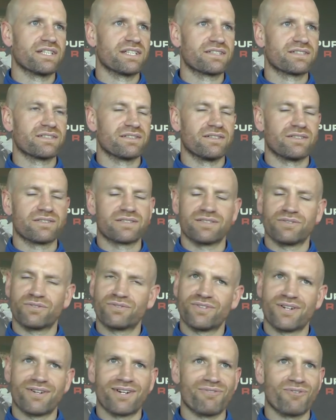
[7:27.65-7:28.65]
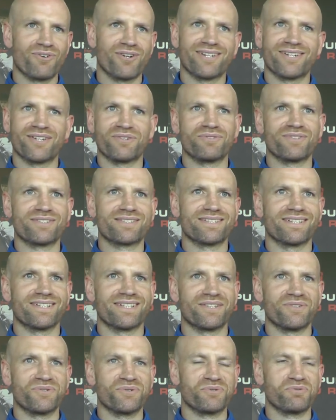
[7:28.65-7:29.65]
It's a nice little ferry ride over
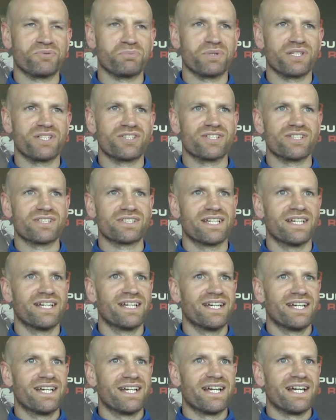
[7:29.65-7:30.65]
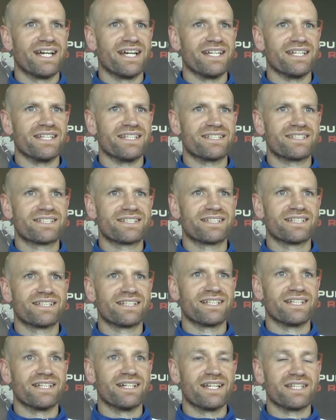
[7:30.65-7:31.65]
to the northern beaches, and
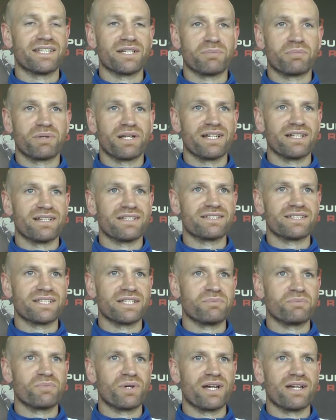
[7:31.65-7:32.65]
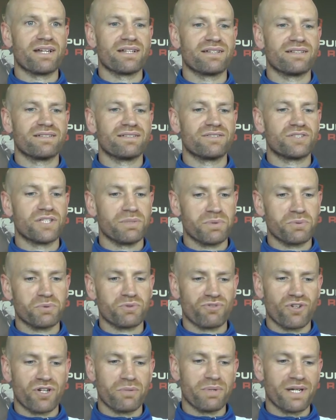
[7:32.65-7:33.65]
yeah, I ended up playing at a team where Jimmy
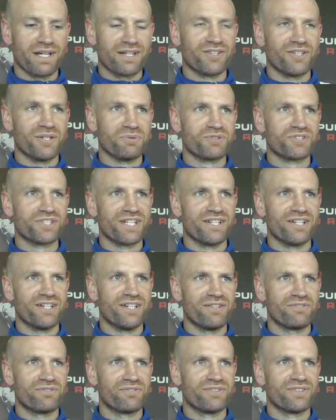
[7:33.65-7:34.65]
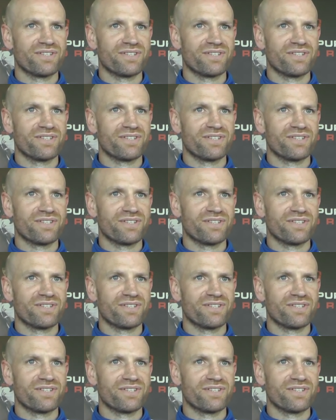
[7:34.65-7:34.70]
was right back and I was centre-half.